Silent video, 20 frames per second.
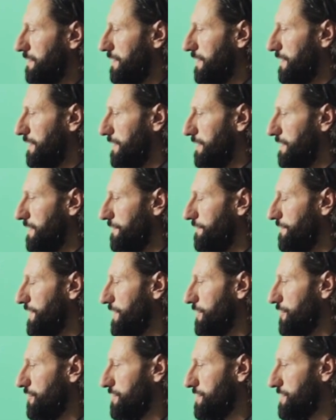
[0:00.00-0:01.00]
The
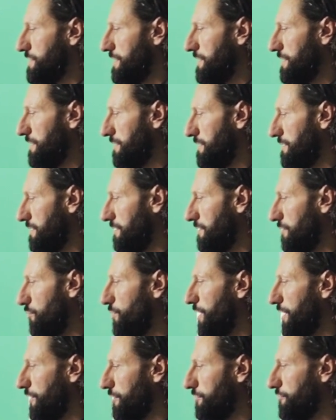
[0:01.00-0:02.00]
video you see,
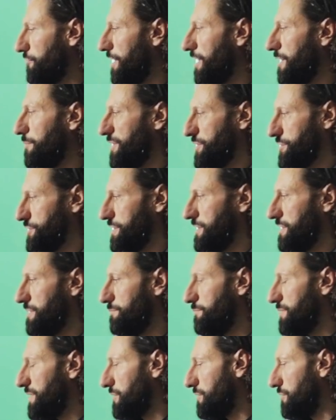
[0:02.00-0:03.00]
we are not really
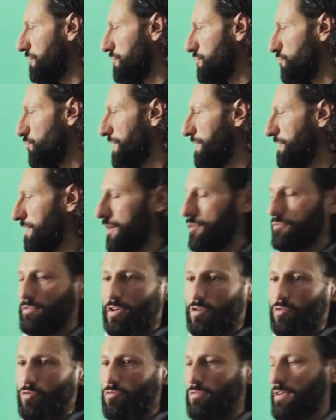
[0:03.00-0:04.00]
machining because without
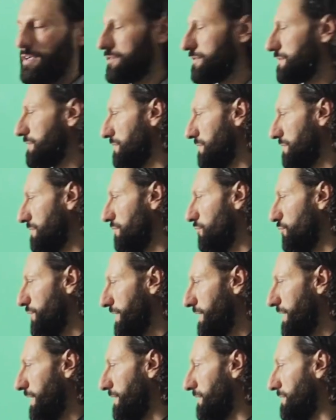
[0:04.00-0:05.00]
the coolant we
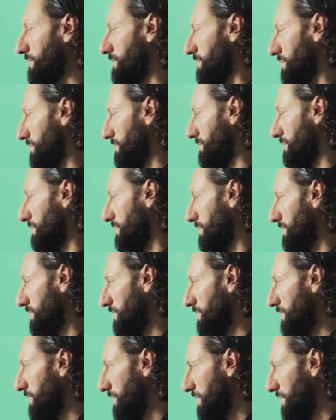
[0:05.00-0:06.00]
can't
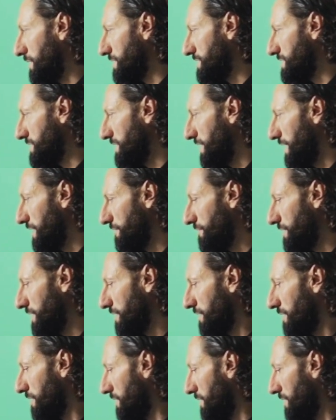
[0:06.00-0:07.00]
see
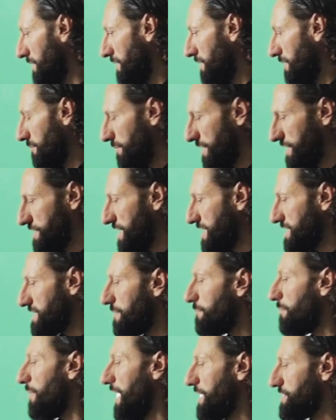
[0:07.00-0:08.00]
anything. But just
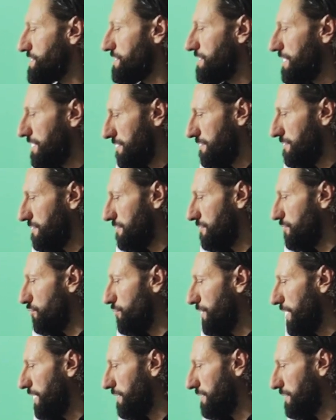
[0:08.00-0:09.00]
imagine that
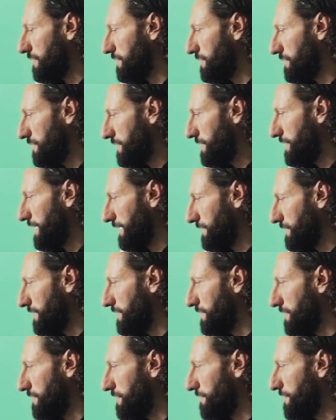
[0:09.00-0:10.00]
we are
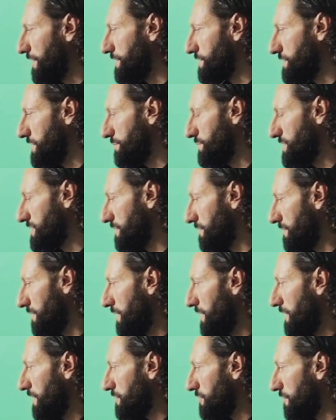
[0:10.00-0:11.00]
cutting real chips.
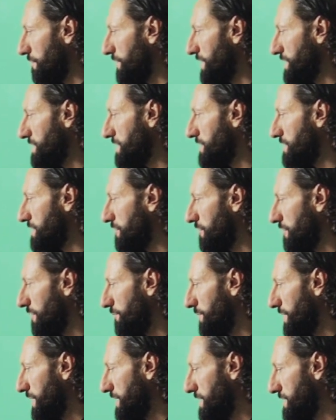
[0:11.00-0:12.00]
So this is going to
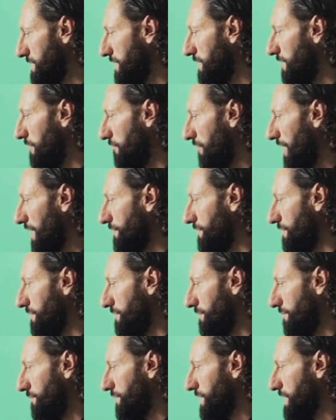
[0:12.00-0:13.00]
be still a rough.
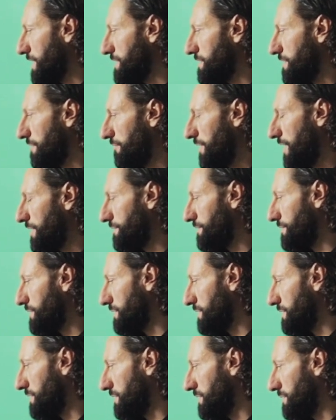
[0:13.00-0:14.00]
It's a rough
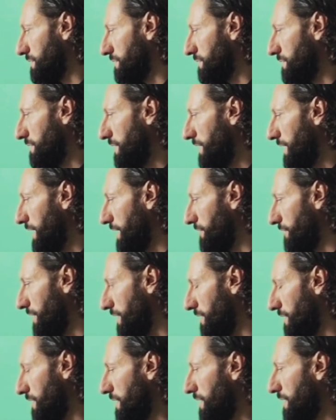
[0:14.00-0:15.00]

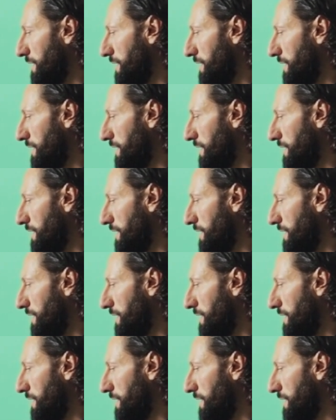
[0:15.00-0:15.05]
area.